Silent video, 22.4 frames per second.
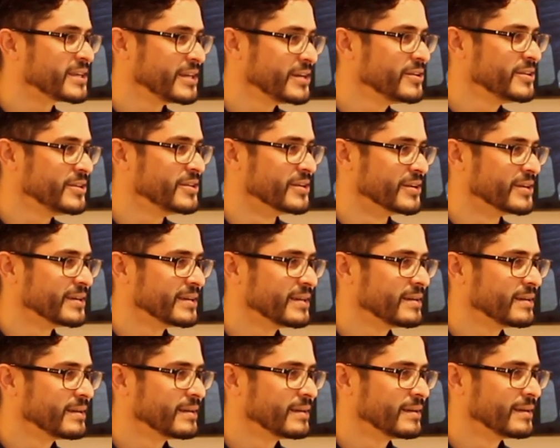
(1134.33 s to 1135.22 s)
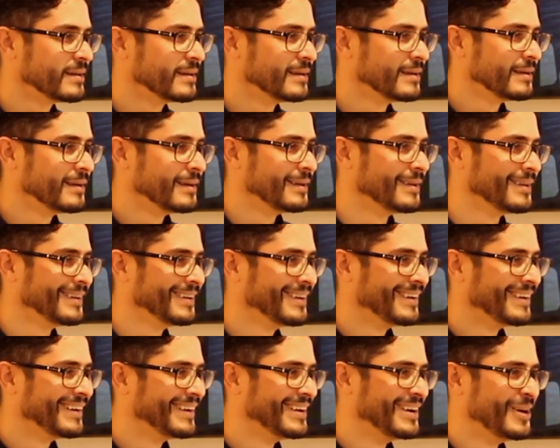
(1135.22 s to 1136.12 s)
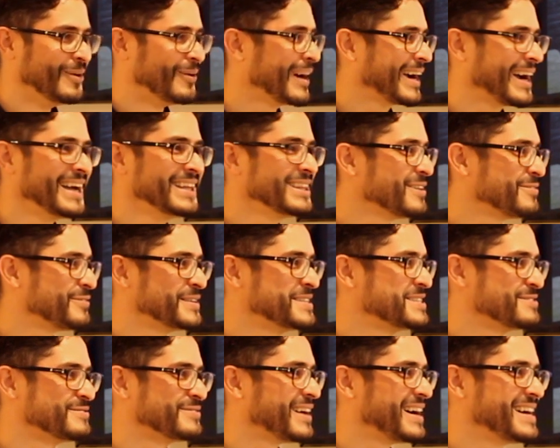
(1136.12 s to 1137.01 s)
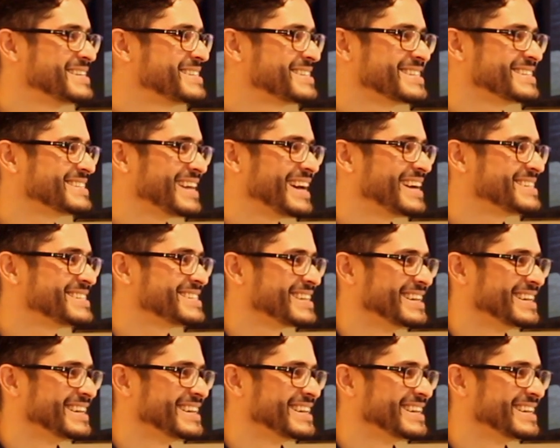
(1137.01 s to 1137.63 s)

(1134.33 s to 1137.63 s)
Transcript: kill you. What kind of a device is that,